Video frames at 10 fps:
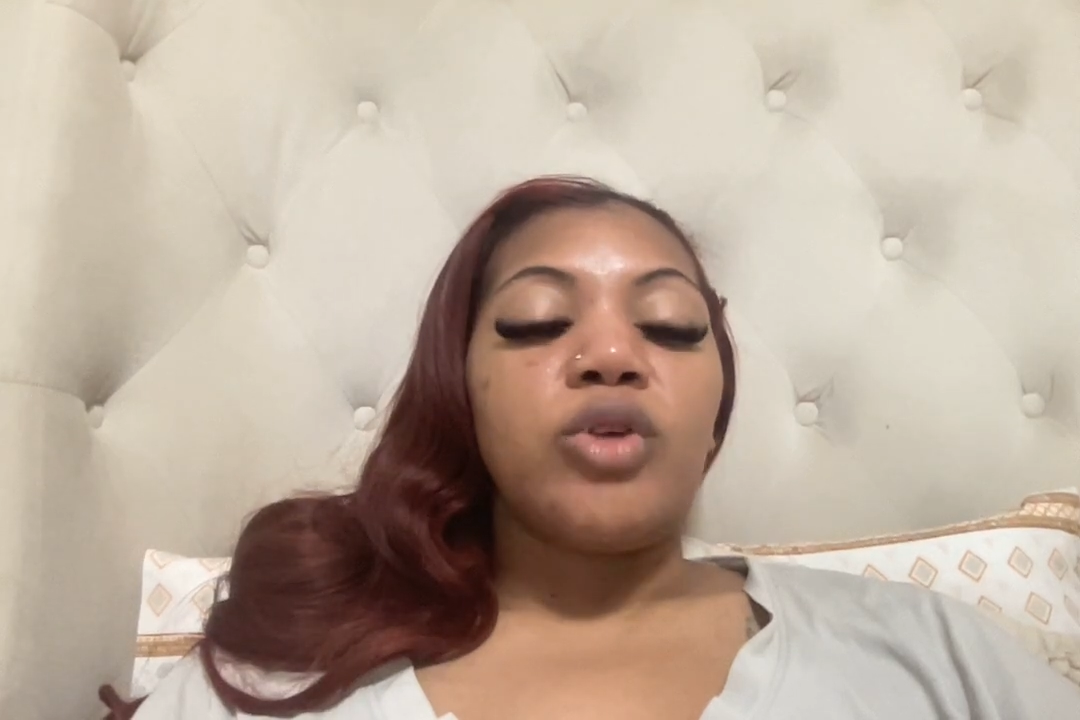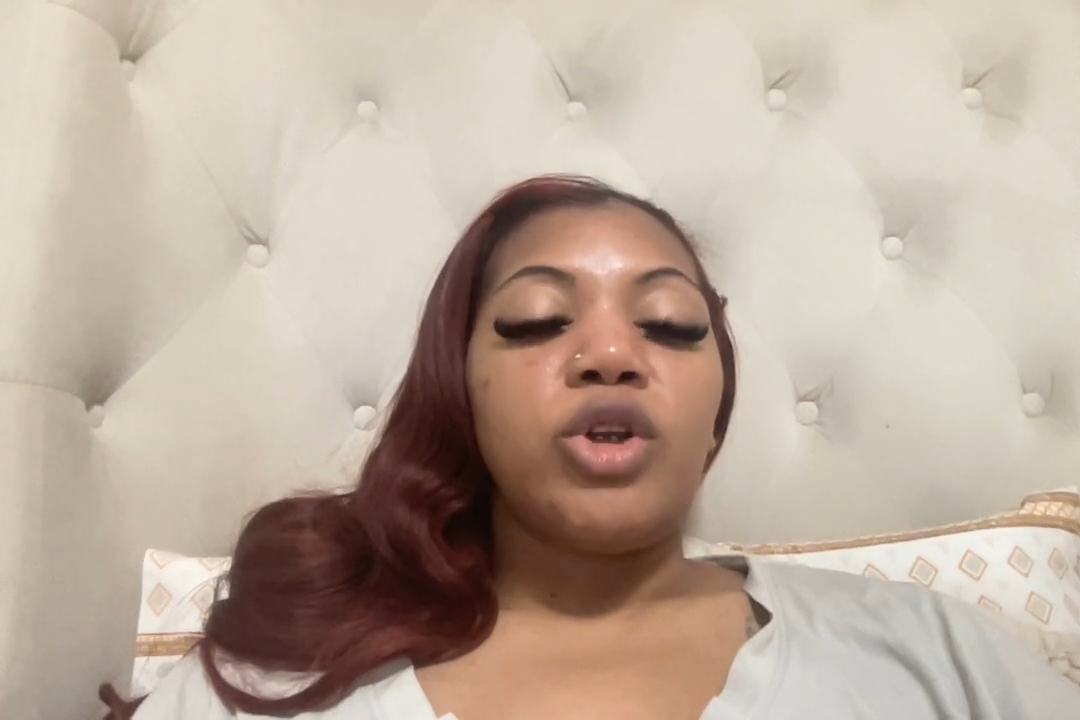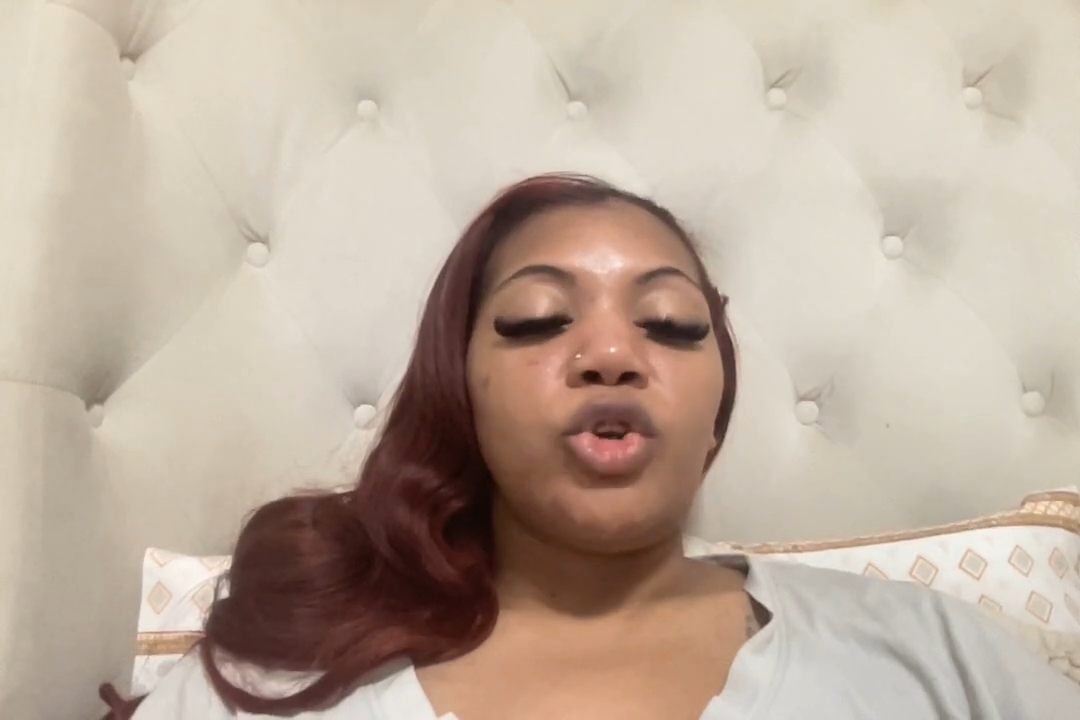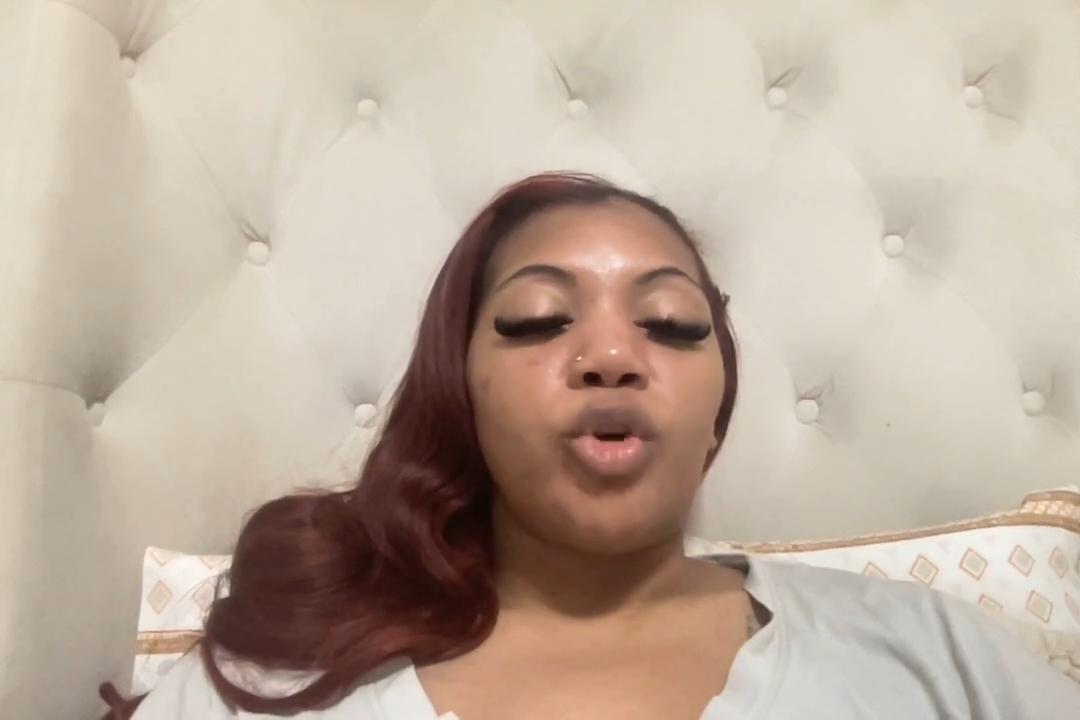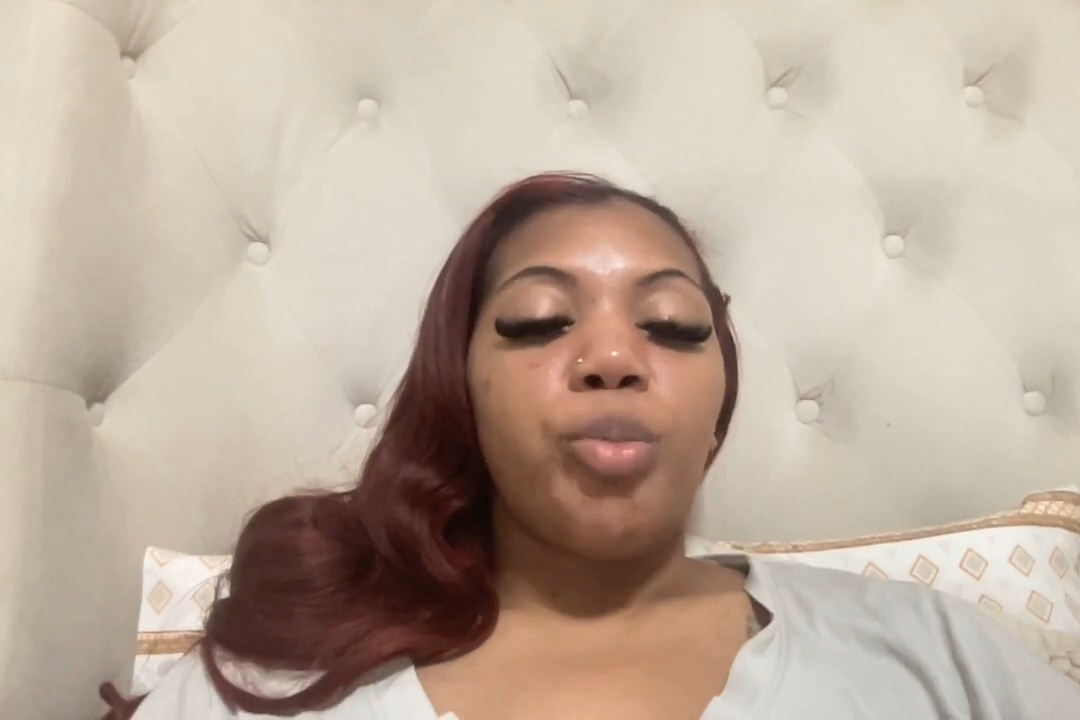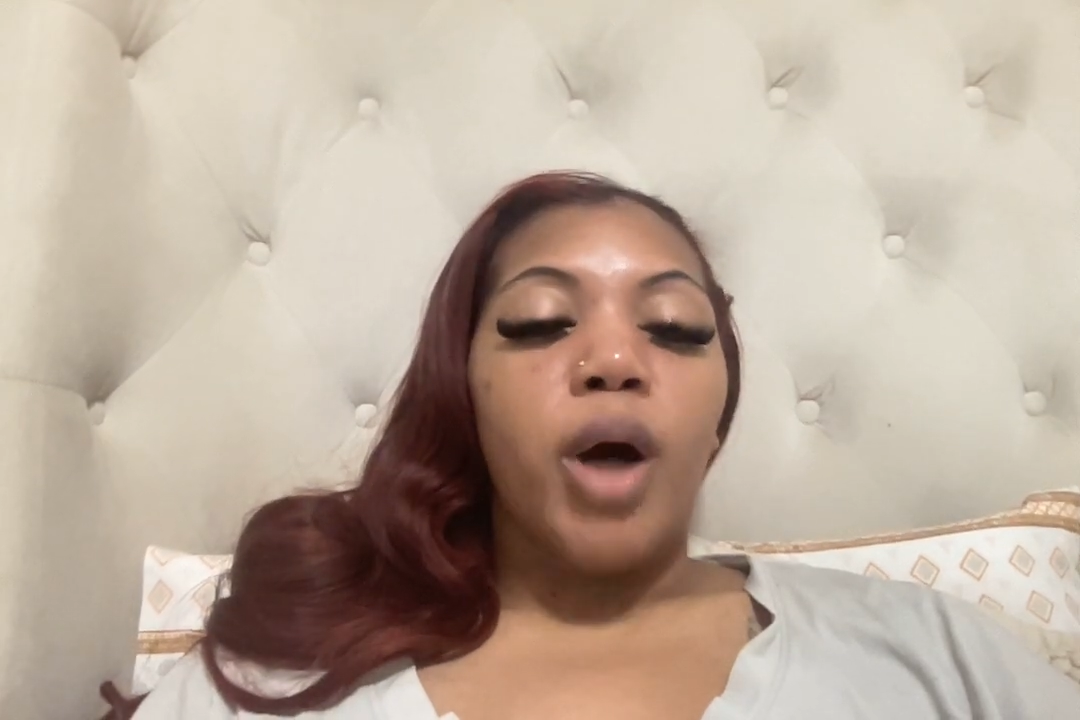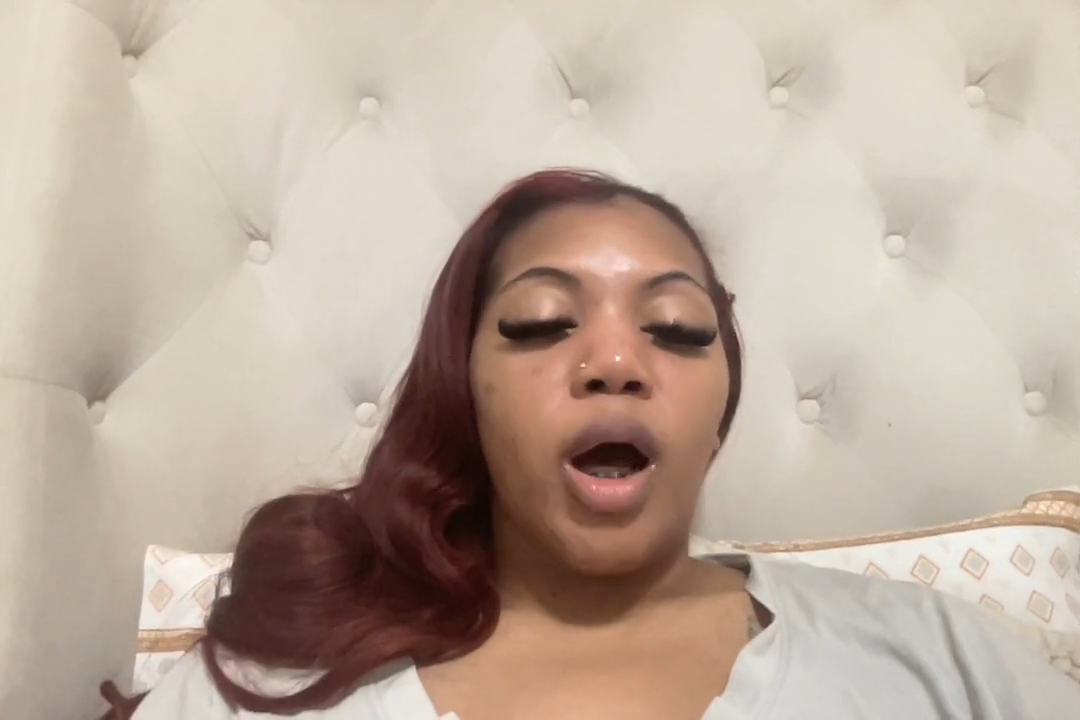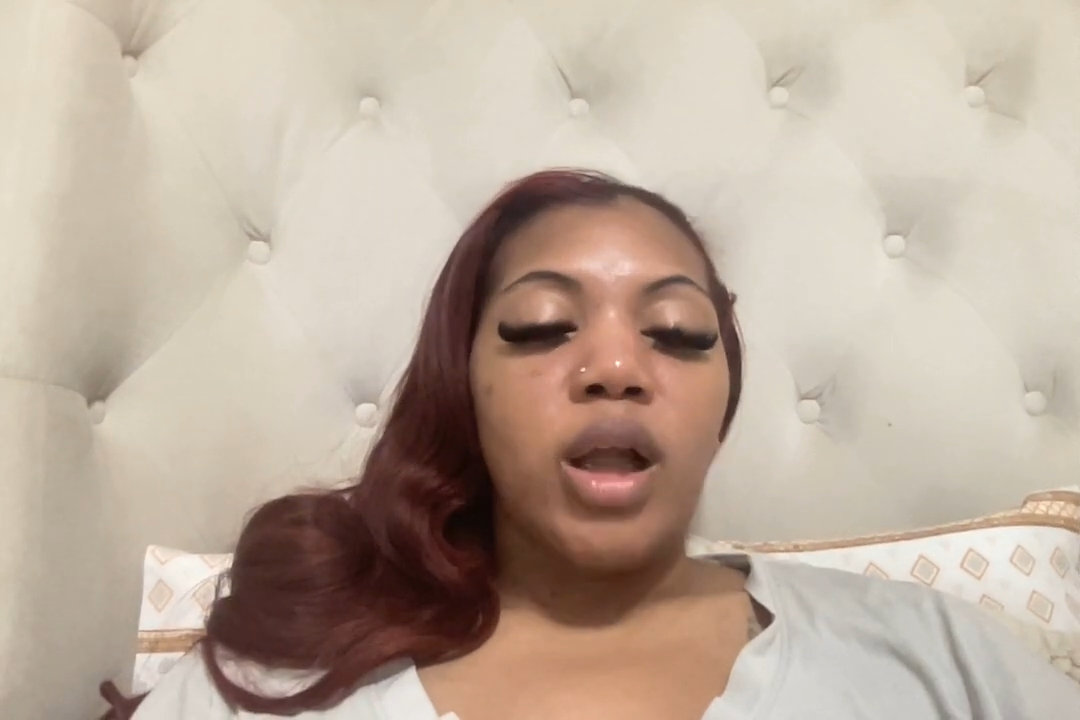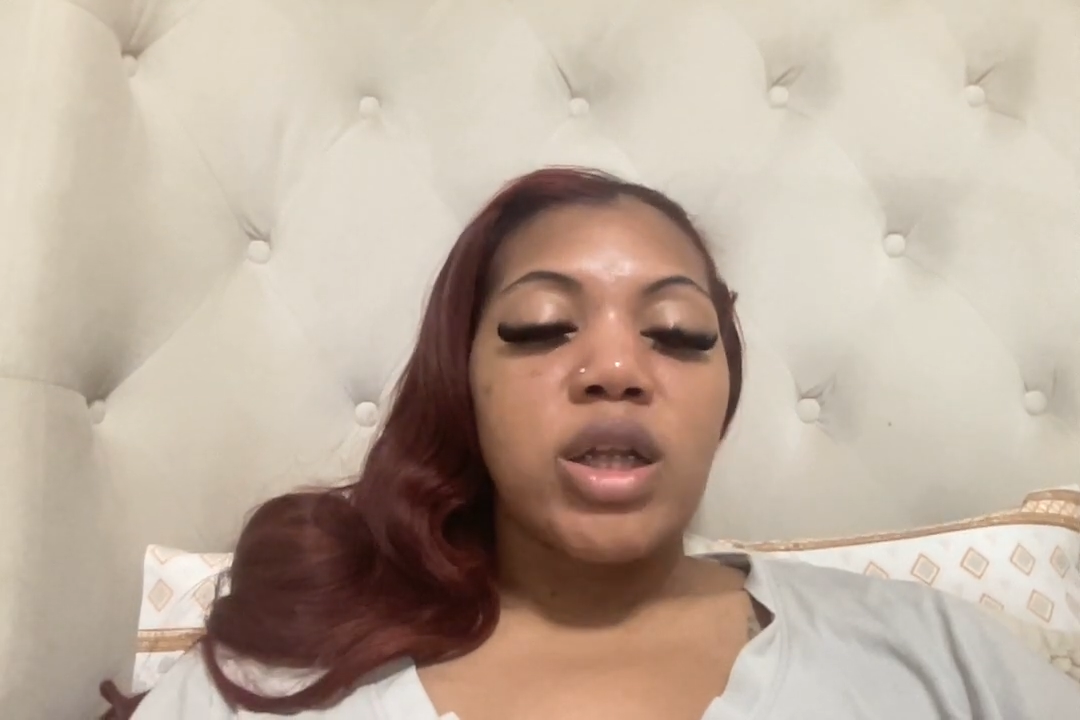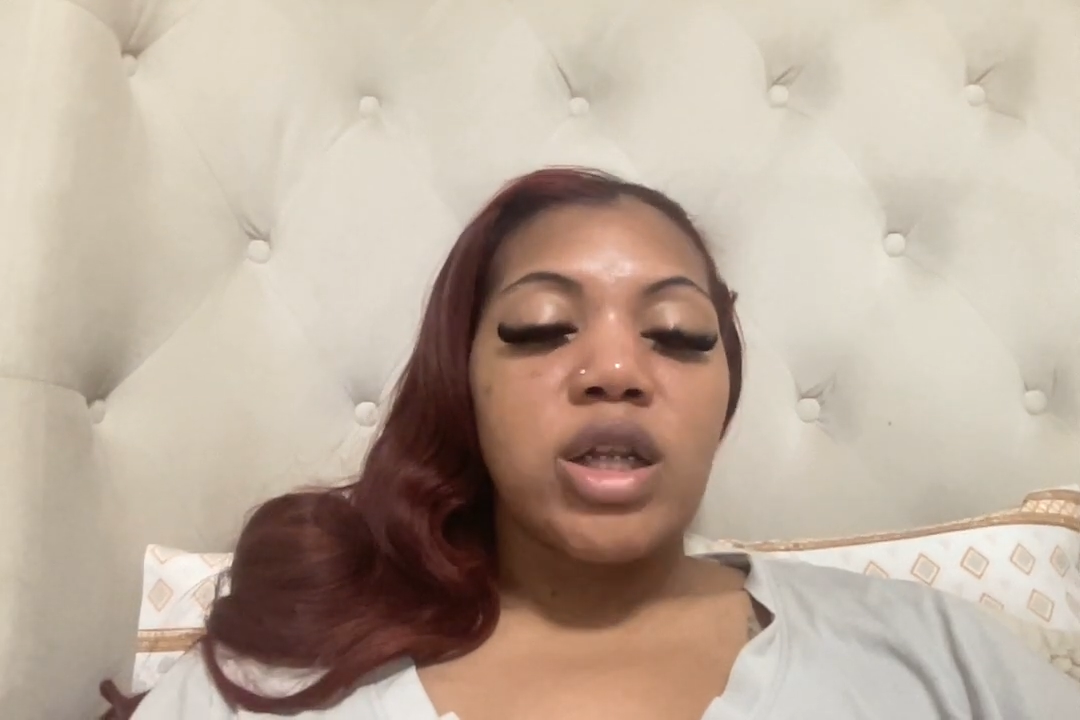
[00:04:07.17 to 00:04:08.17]
ensure
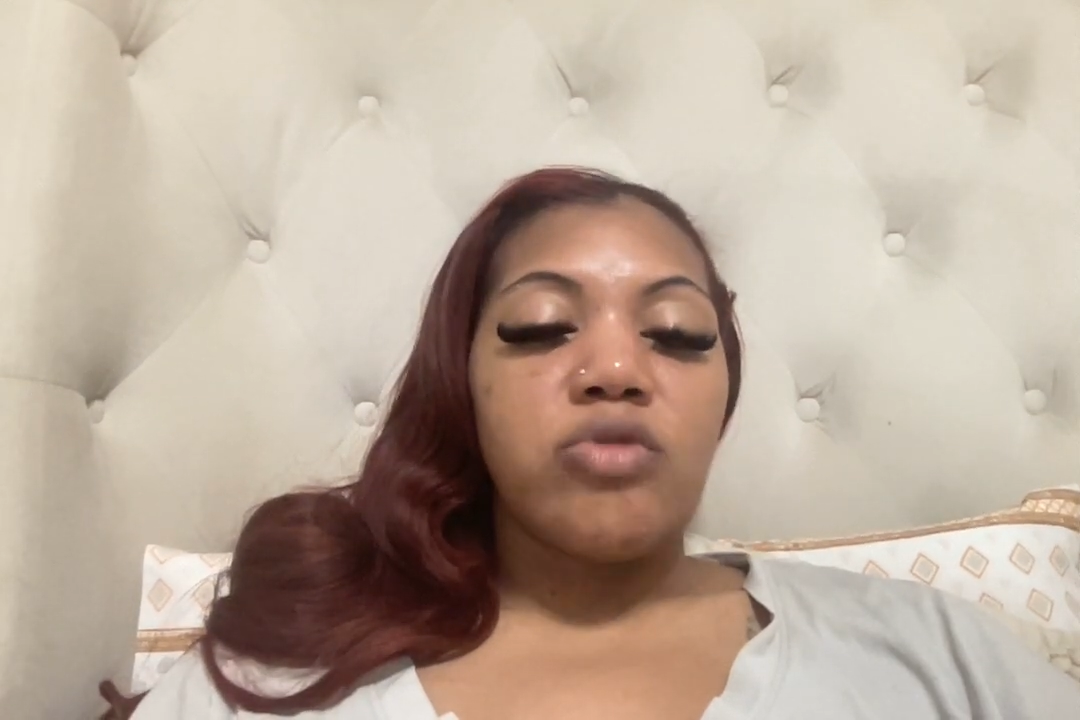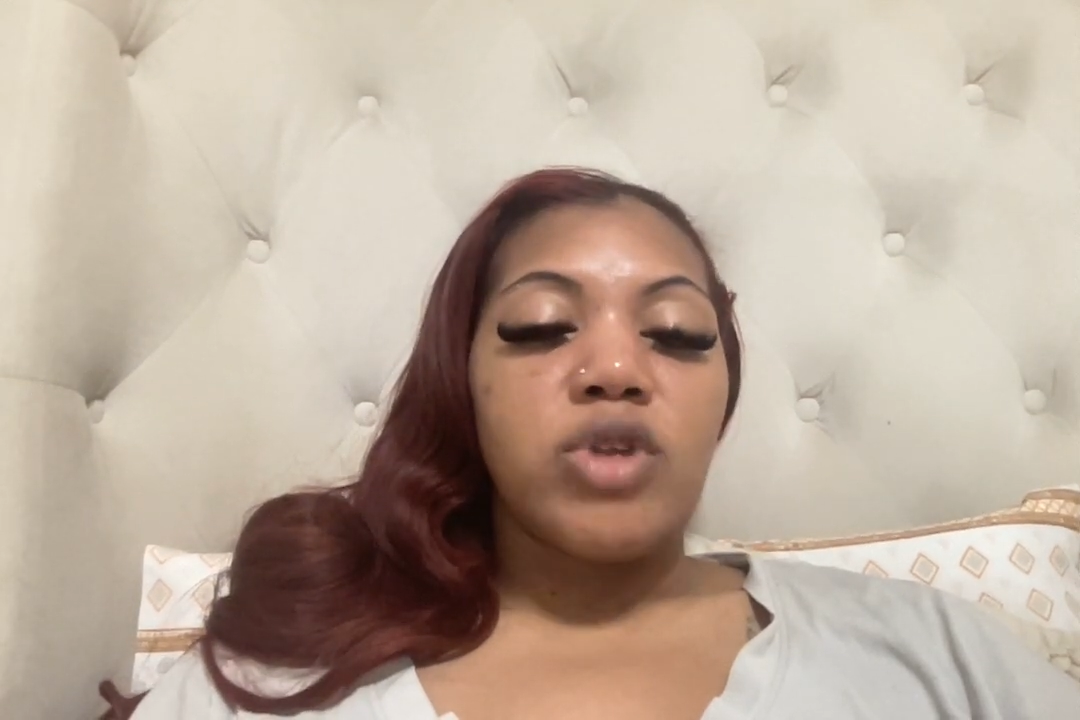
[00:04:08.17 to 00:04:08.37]
policies